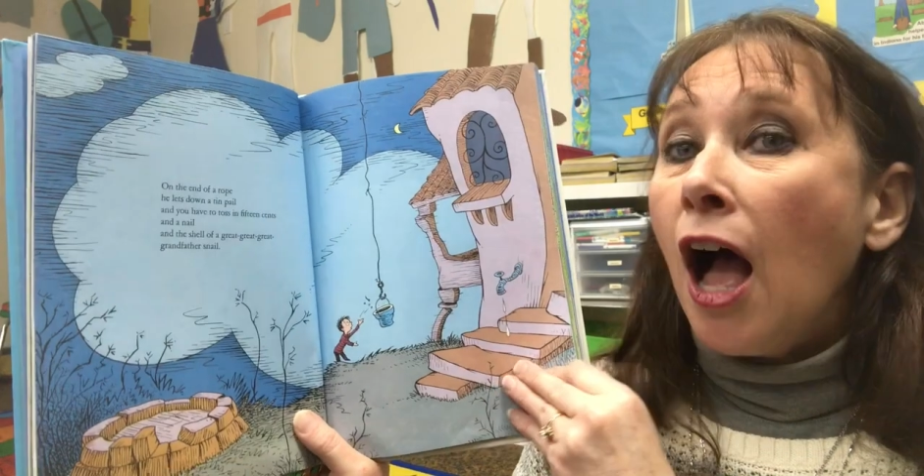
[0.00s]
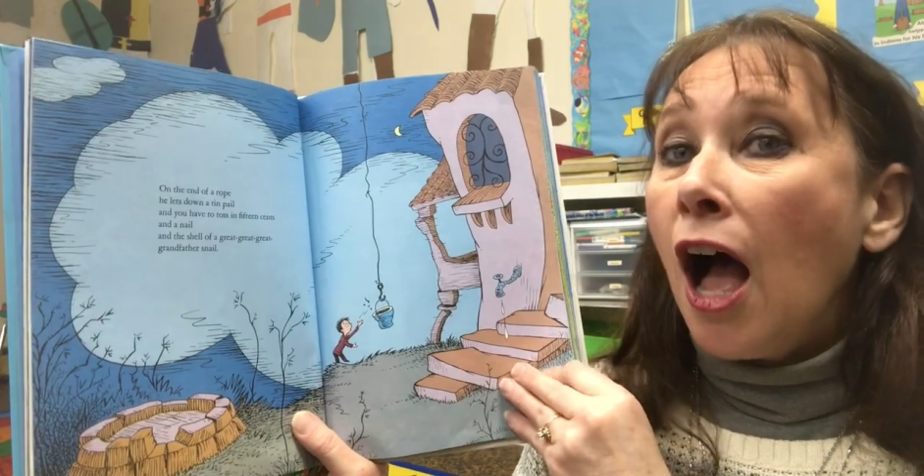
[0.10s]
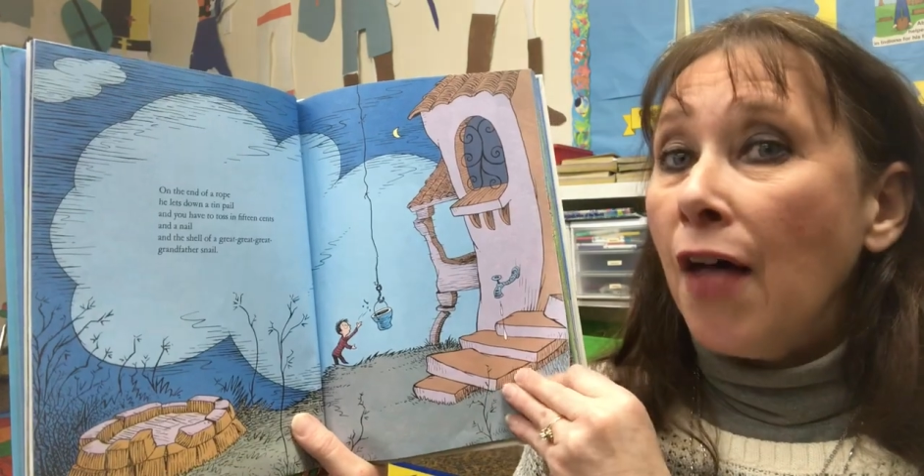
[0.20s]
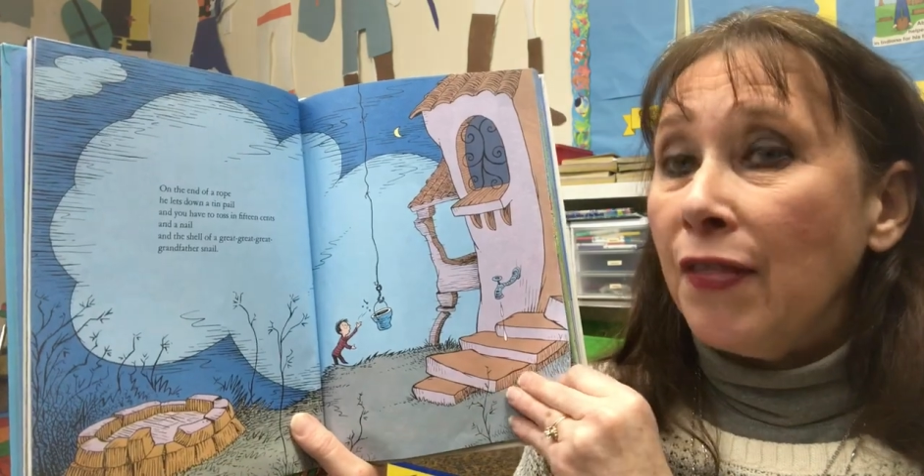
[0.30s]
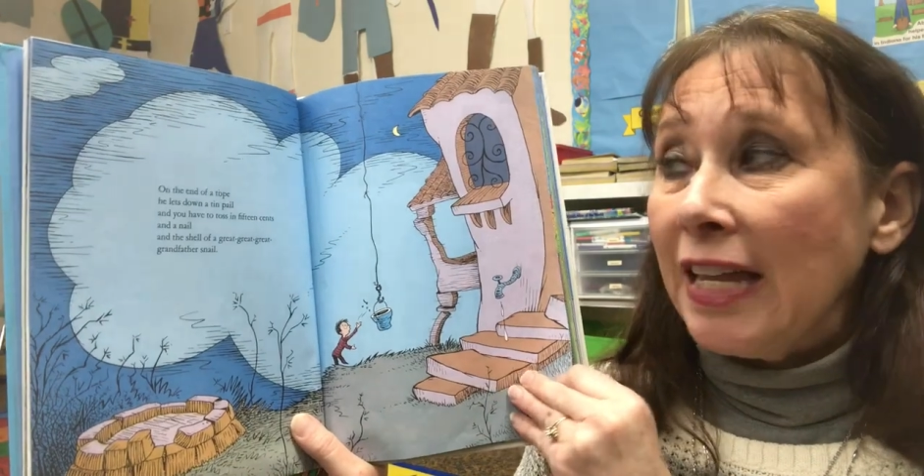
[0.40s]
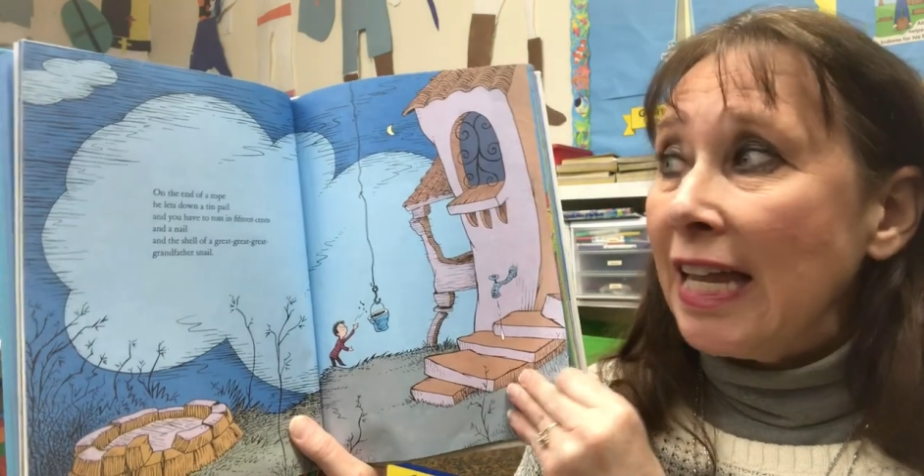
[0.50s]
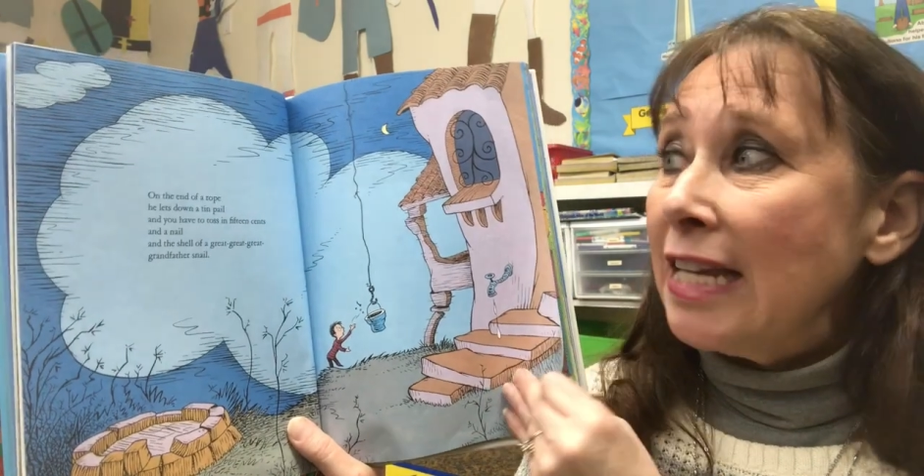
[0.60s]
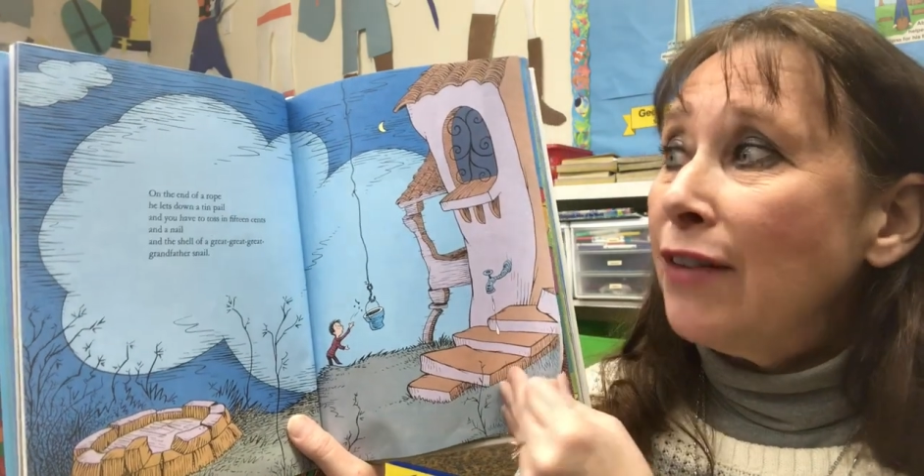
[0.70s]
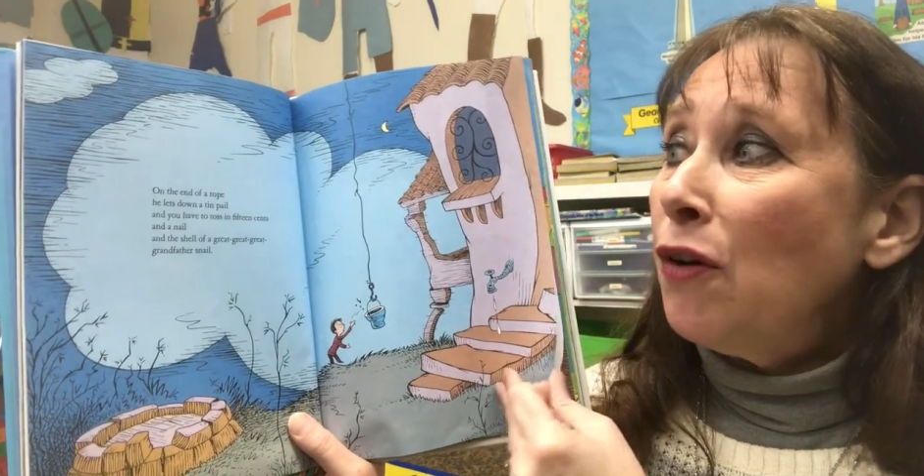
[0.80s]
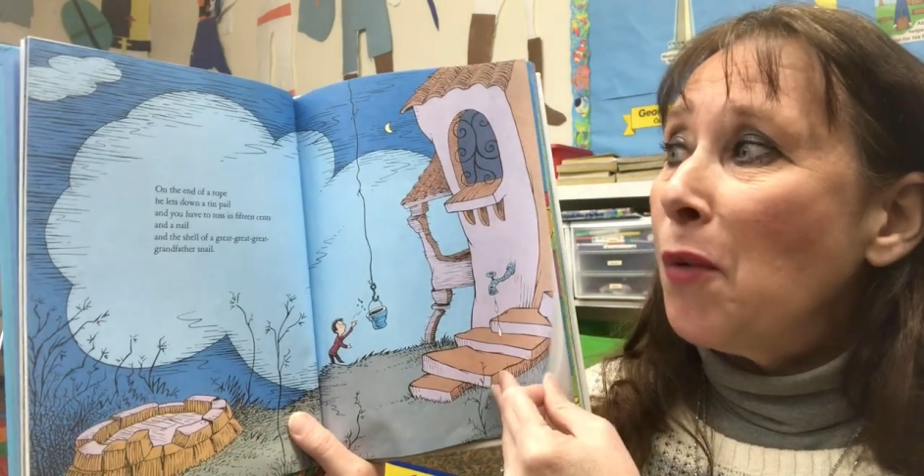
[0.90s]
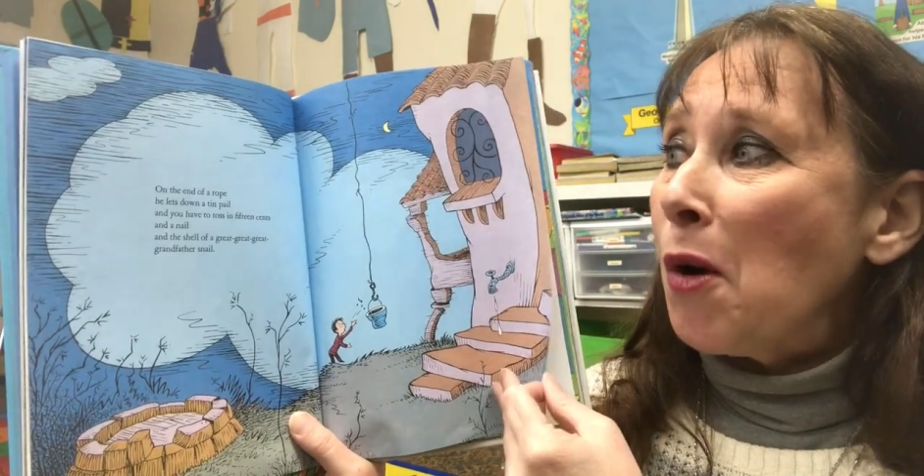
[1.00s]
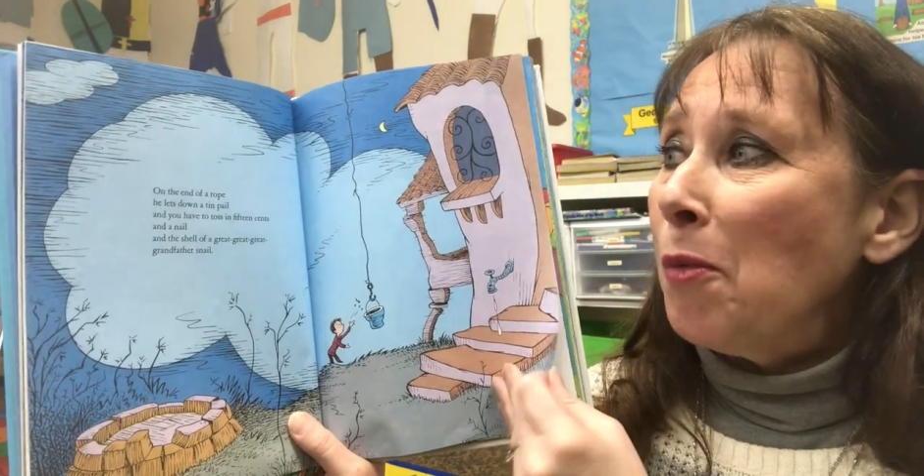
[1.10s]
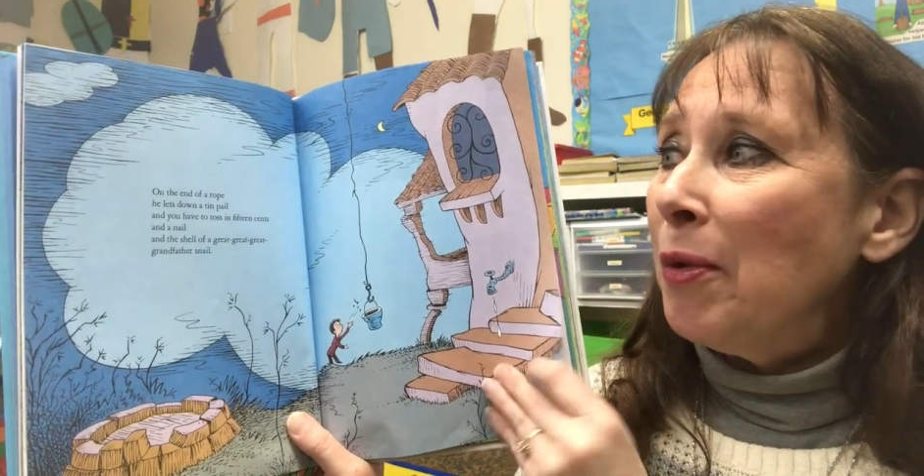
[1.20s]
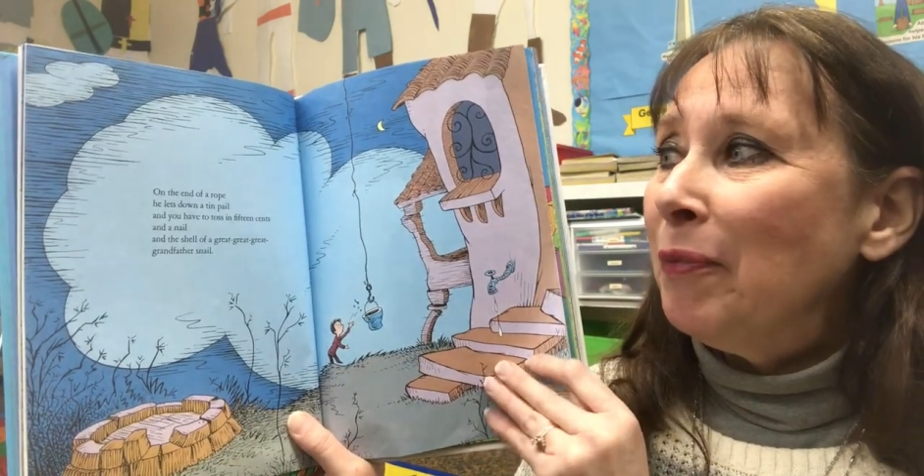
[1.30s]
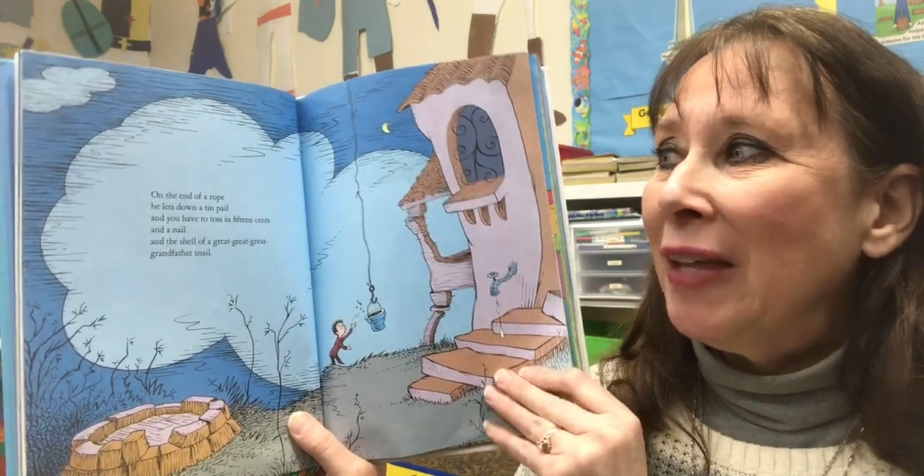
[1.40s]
On the end of a rope,